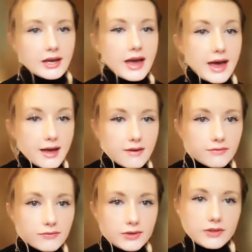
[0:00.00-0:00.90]

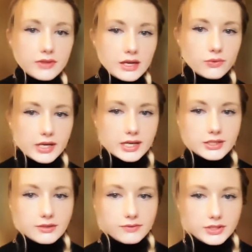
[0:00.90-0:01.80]
have in their
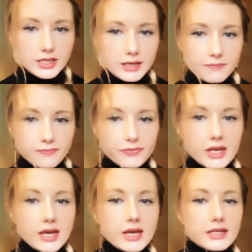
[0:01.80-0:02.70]
reactivity.
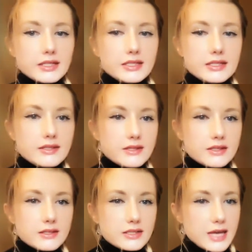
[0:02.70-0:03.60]

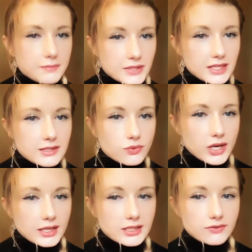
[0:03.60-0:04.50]
The type 6
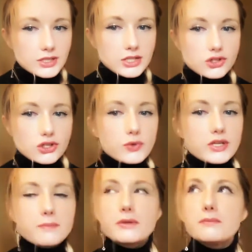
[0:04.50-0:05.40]
reactivity shows
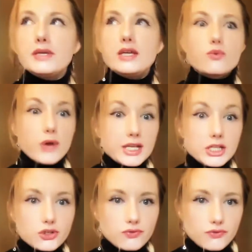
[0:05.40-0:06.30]
up in being ready
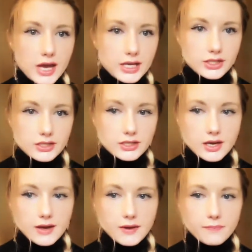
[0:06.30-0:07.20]
to fight,
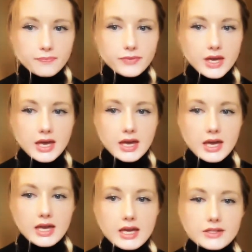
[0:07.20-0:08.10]

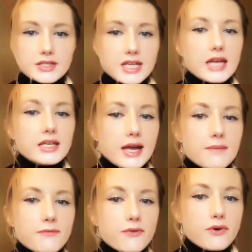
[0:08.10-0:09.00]
in standing
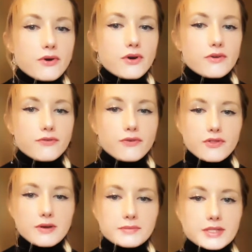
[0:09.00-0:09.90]
up for
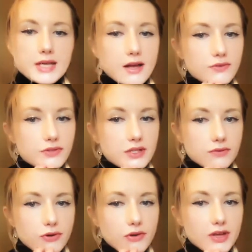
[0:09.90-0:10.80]
themselves and
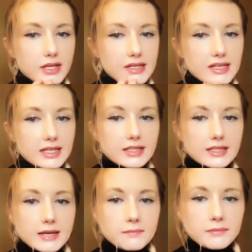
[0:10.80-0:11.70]
for their needs
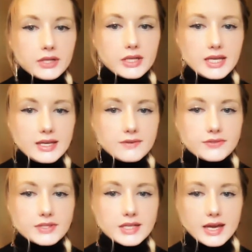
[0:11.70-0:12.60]
and
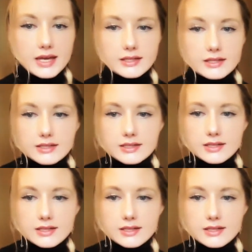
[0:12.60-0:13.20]
beliefs, and